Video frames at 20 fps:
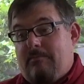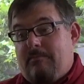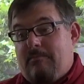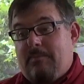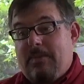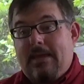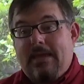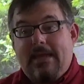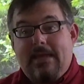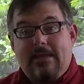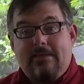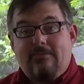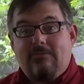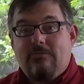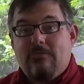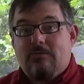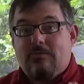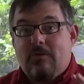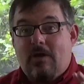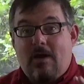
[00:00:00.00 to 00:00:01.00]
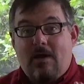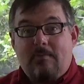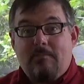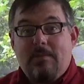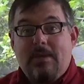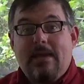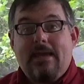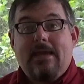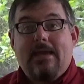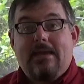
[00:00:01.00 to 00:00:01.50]
peace, you're not
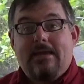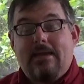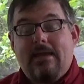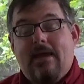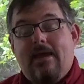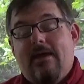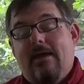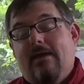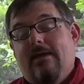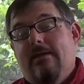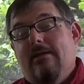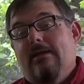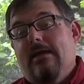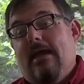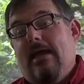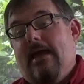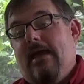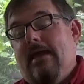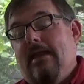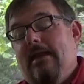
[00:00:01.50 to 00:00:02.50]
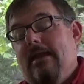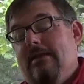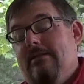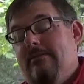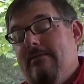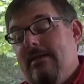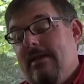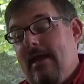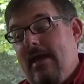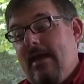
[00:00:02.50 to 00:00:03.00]
being attacked, and
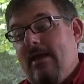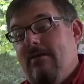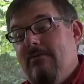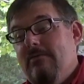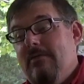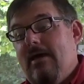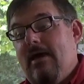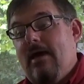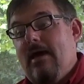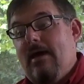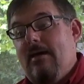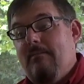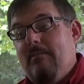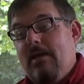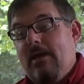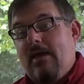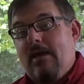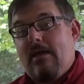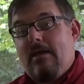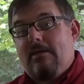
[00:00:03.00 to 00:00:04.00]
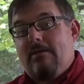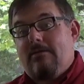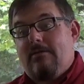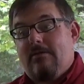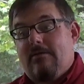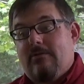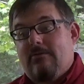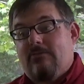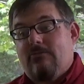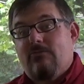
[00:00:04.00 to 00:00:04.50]
it's now time
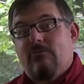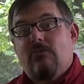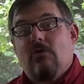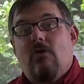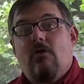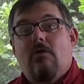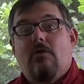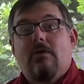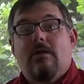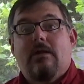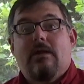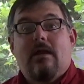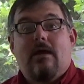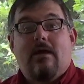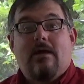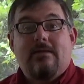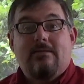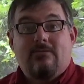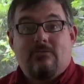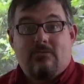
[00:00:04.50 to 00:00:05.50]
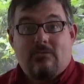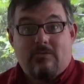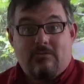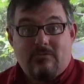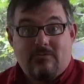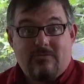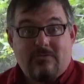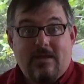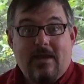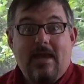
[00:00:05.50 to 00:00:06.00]
to start a
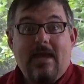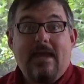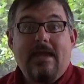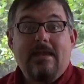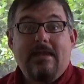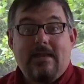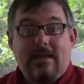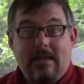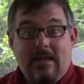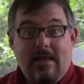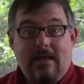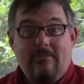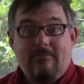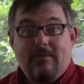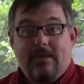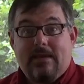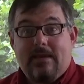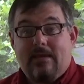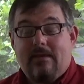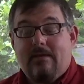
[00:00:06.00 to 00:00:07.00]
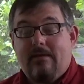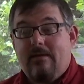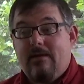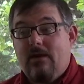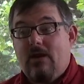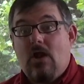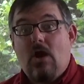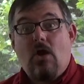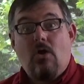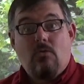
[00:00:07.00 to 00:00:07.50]
sustained living,
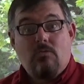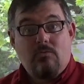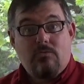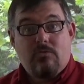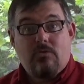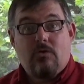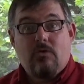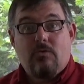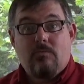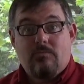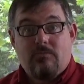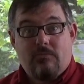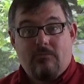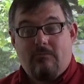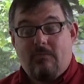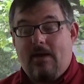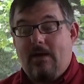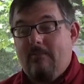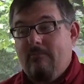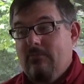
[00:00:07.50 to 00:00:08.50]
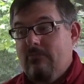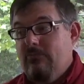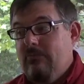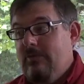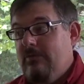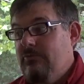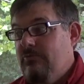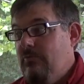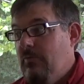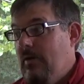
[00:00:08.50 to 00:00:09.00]
long-term survival
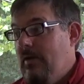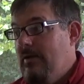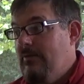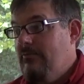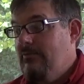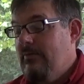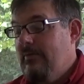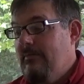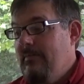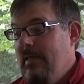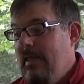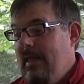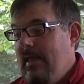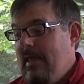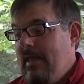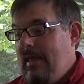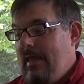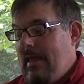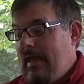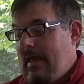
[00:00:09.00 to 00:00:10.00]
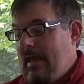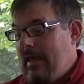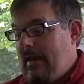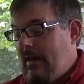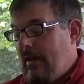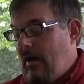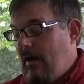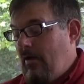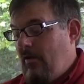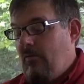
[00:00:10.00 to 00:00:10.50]
situation.
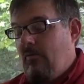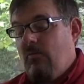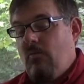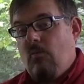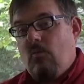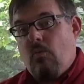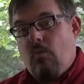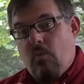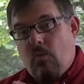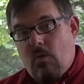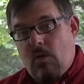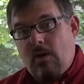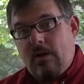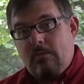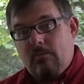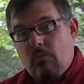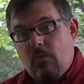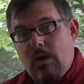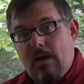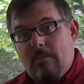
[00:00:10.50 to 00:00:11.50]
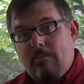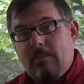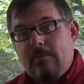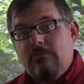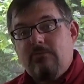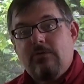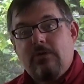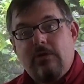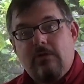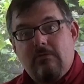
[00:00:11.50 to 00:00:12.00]
And what
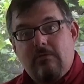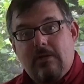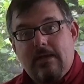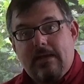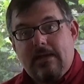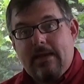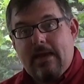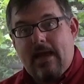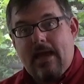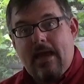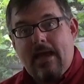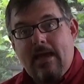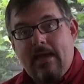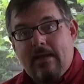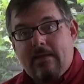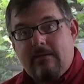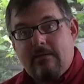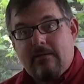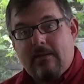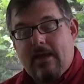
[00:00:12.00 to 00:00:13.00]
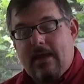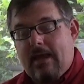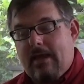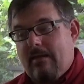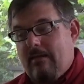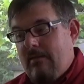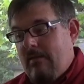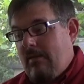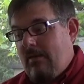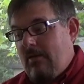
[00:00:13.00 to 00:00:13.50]
weapons do you need to add to
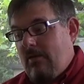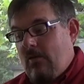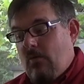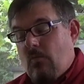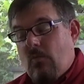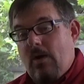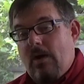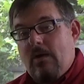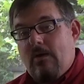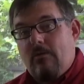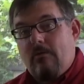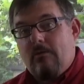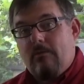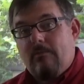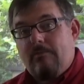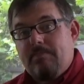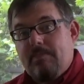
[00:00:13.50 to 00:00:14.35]
that? Well,